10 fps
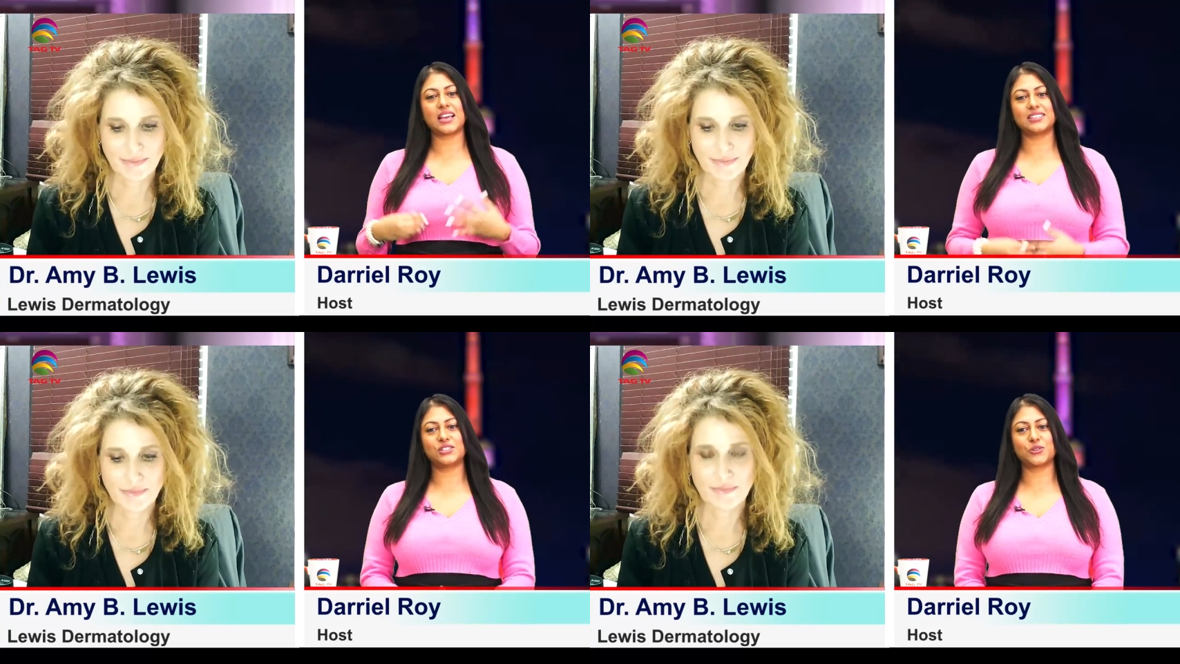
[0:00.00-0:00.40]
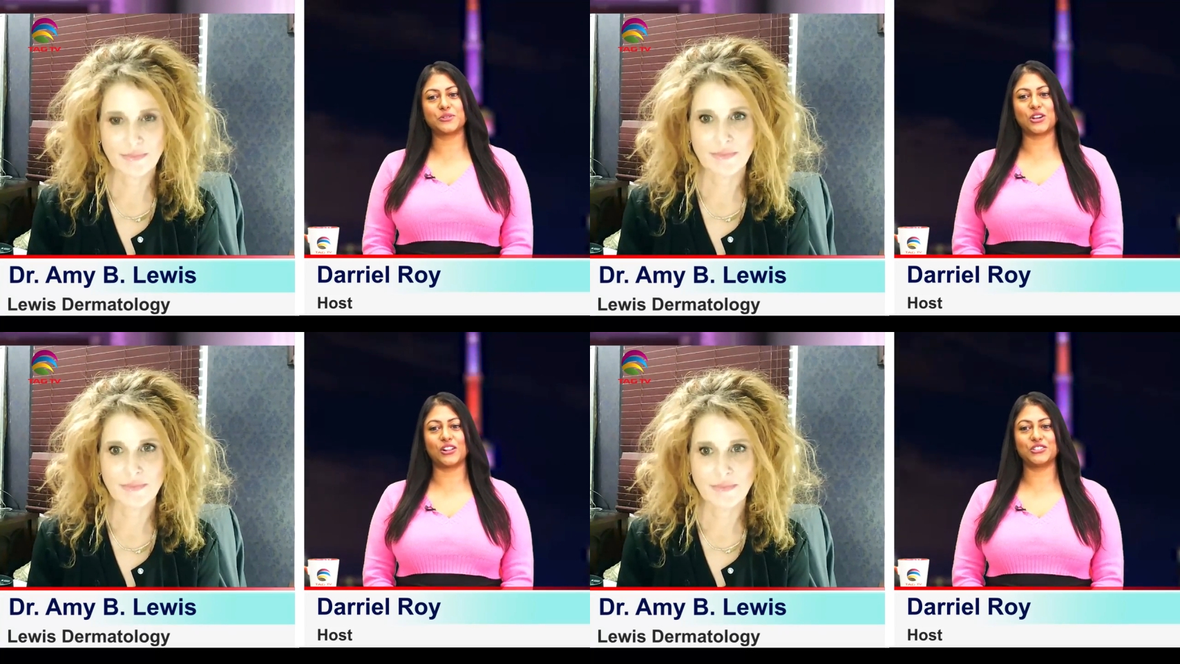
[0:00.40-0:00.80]
Speaker 1: as a
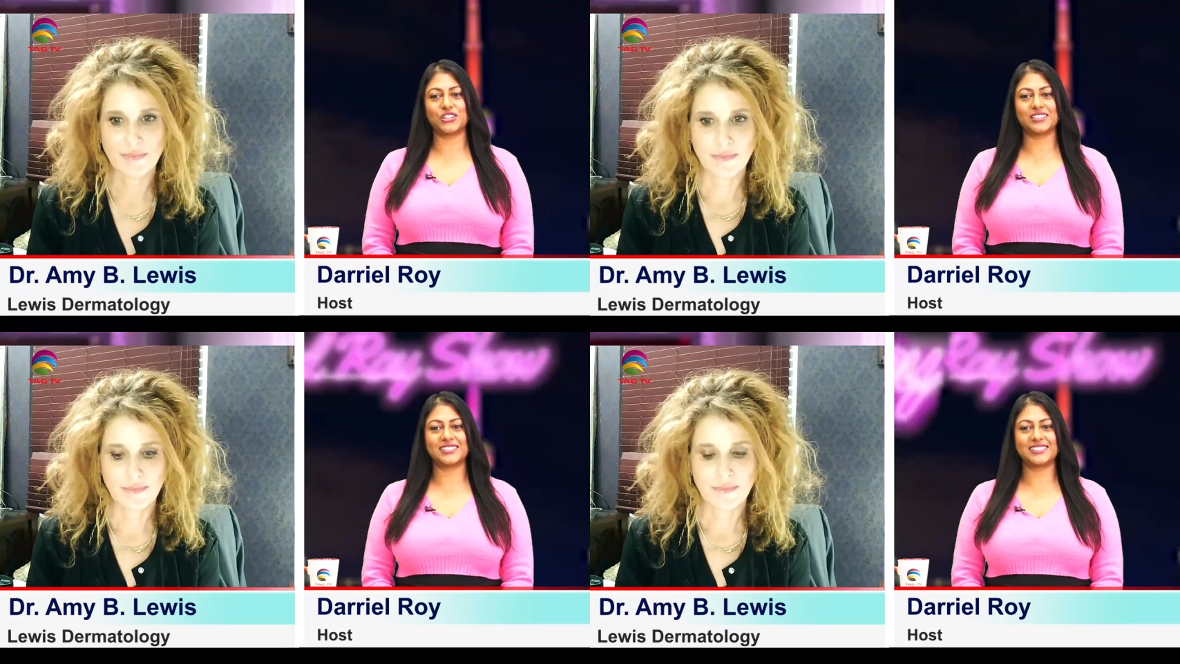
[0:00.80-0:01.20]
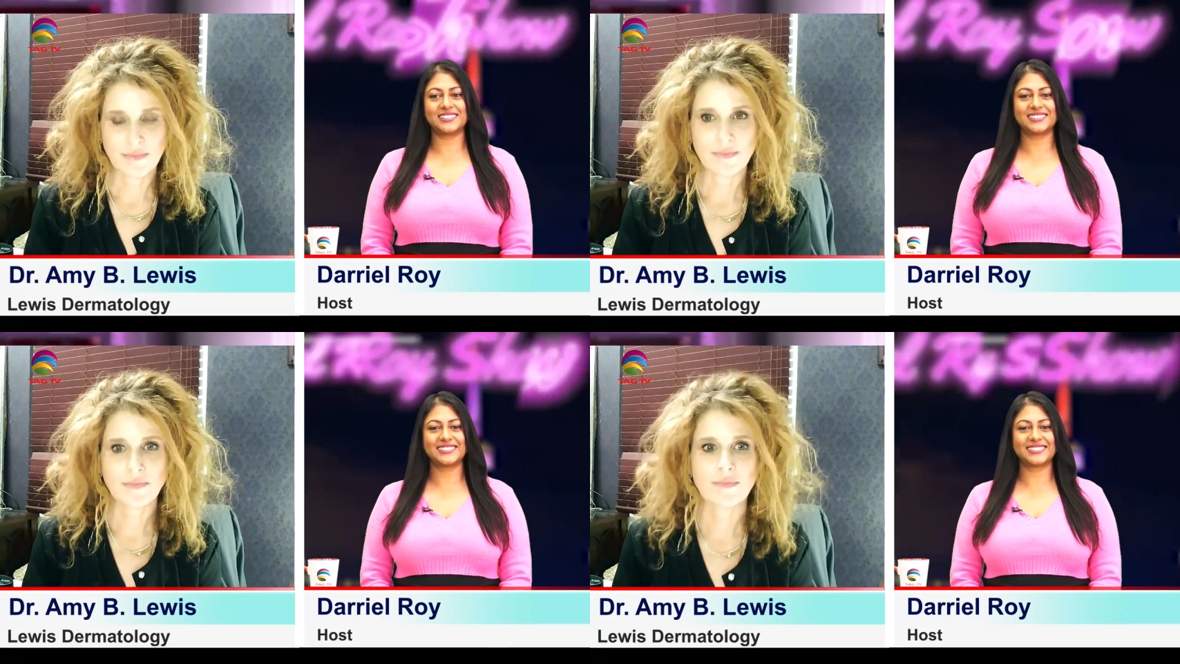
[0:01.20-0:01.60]
dermatologist.
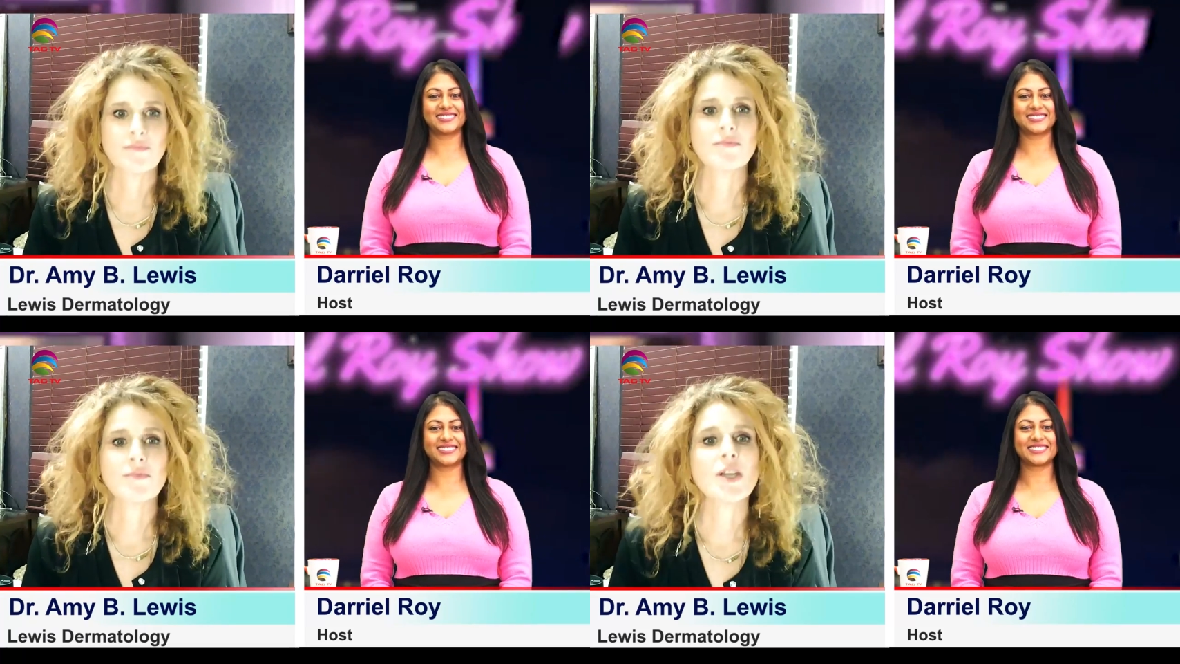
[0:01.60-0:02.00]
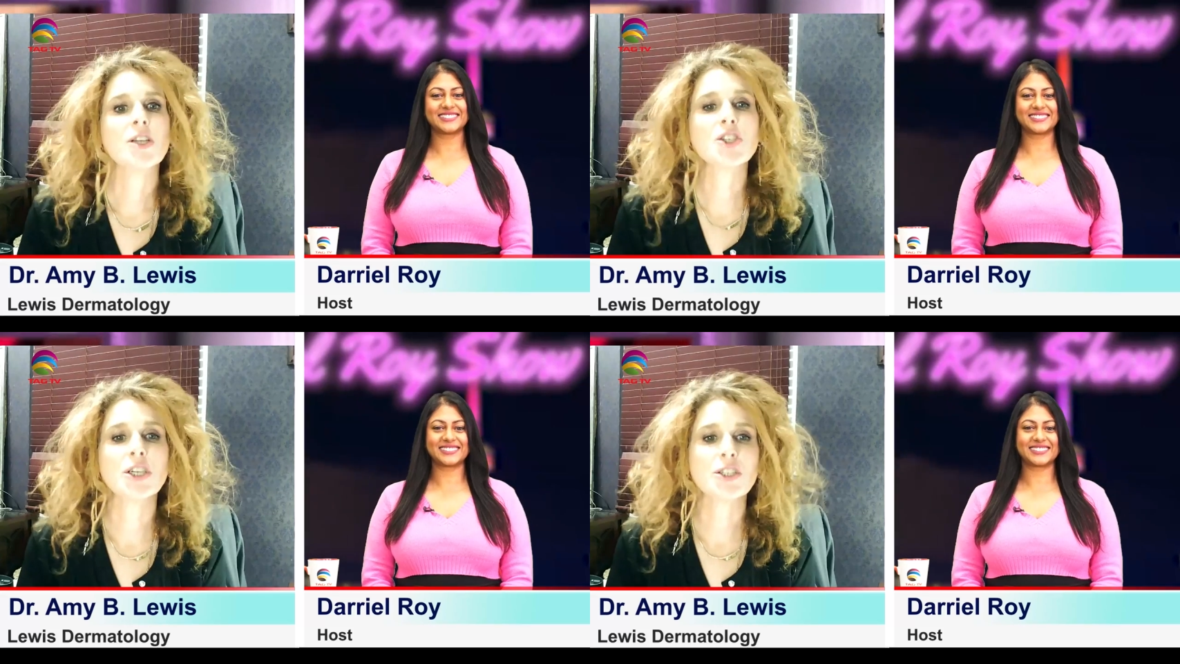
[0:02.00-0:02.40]

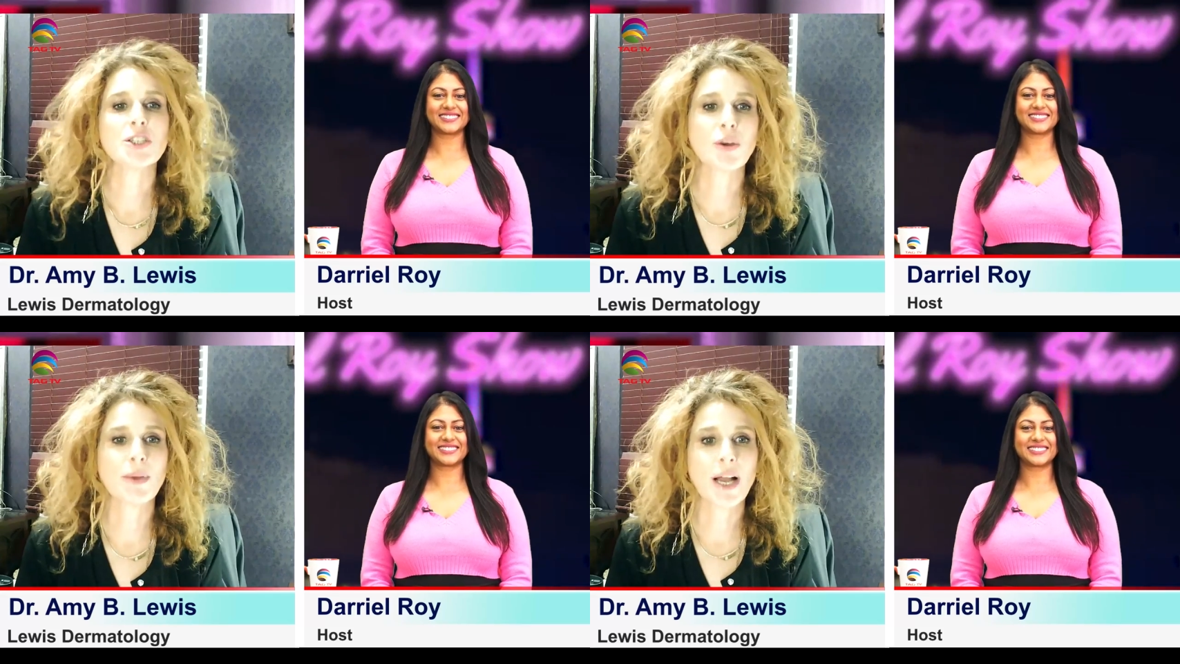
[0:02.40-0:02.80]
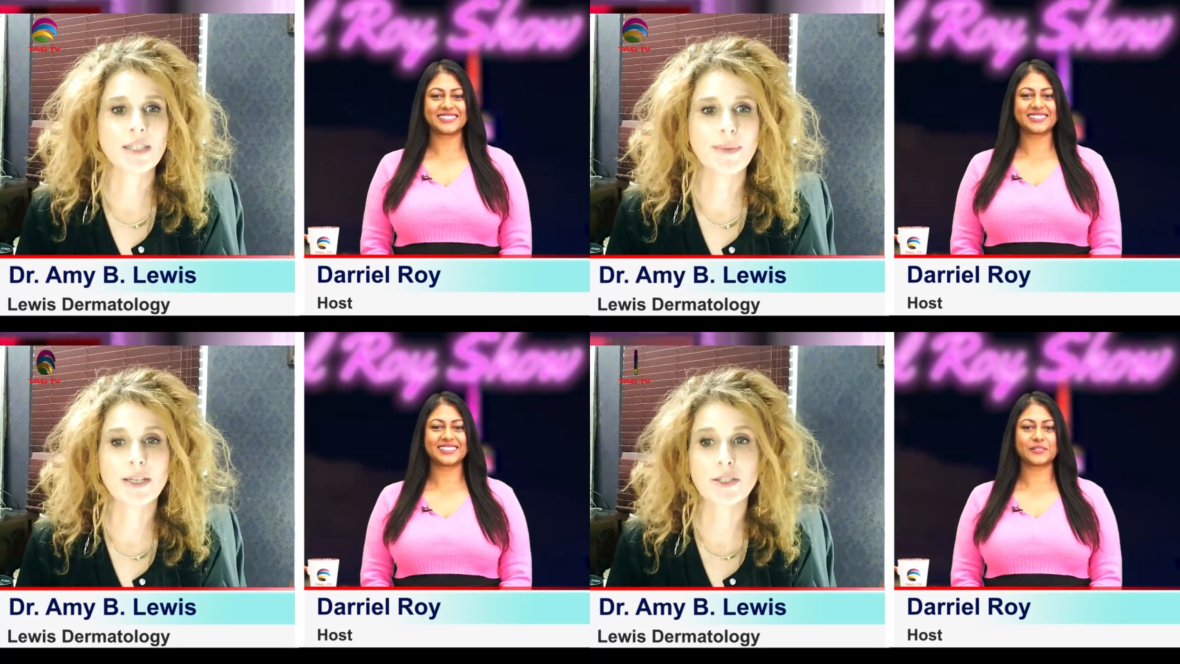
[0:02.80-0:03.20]
Speaker 2: Sure. So I'm a
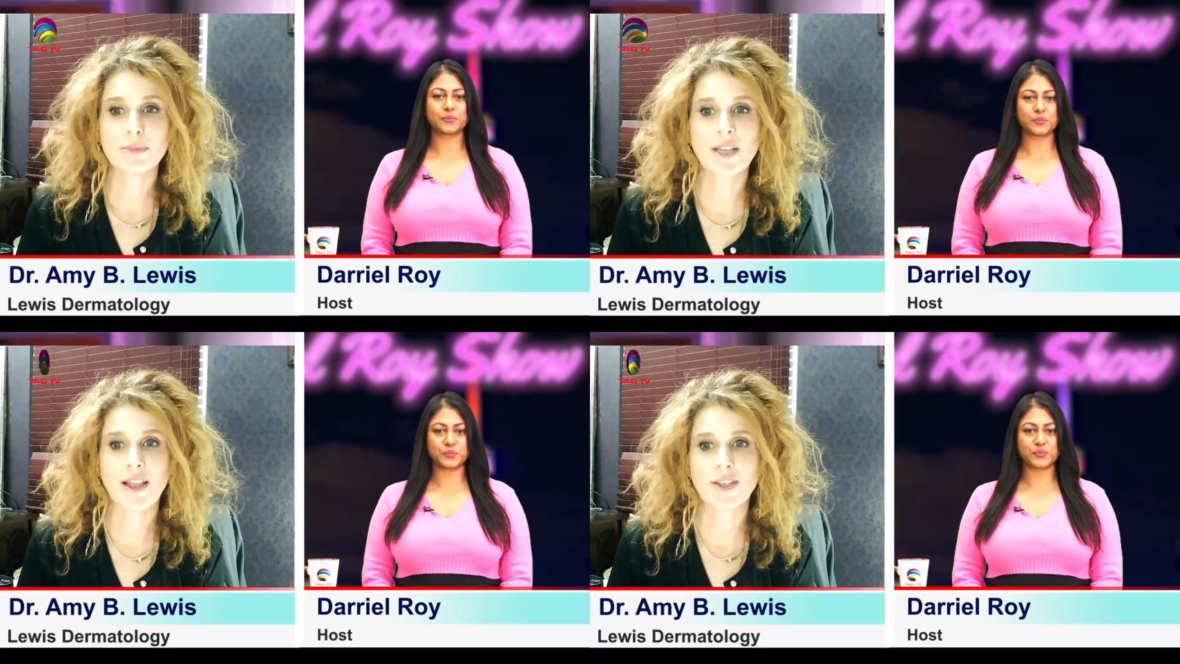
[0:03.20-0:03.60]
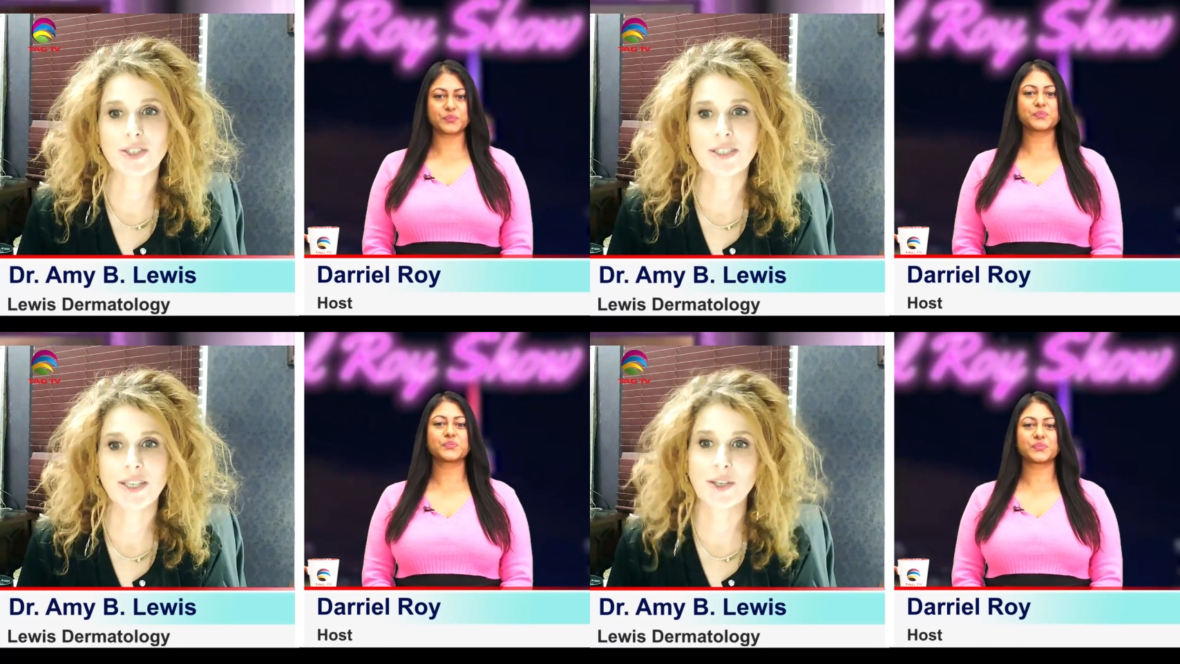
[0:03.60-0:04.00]
cosmetic
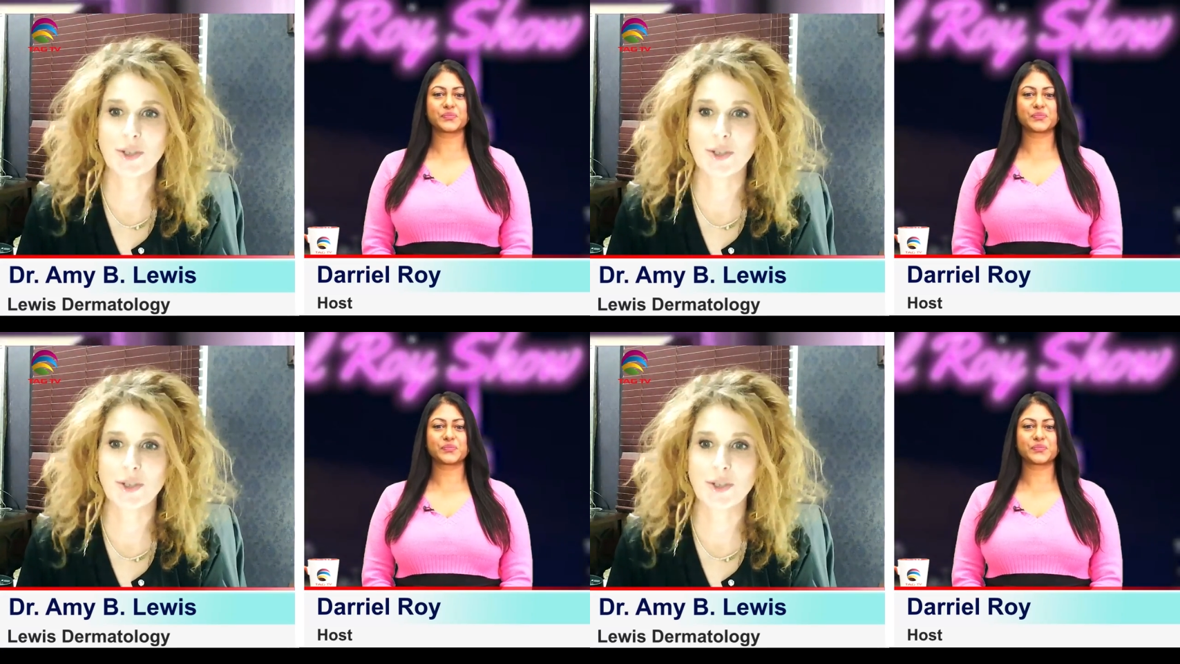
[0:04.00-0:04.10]
dermatologist in